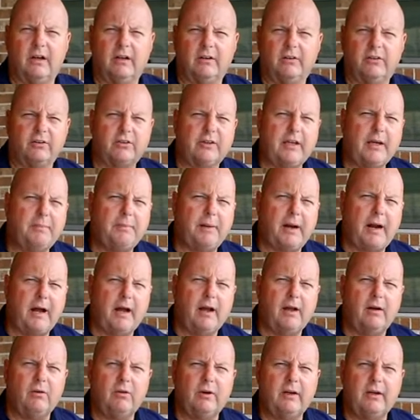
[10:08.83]
Just keep an
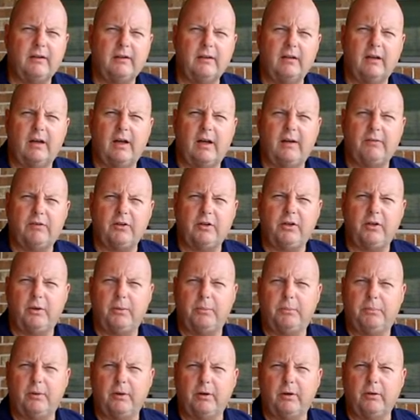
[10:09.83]
eye on it after
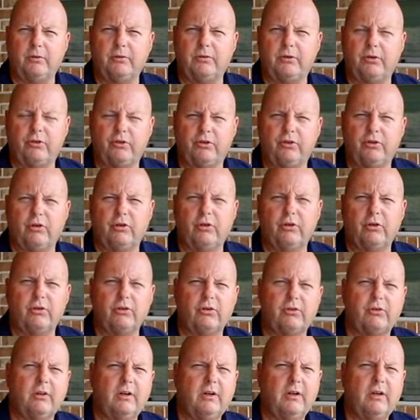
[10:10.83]
you put on your
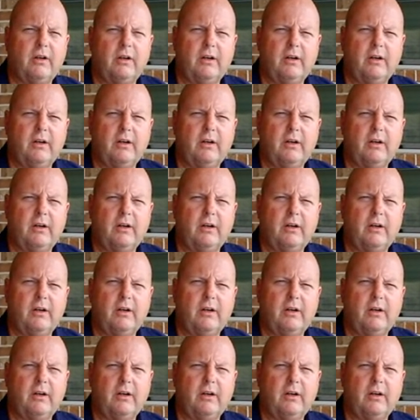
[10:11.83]
sugars.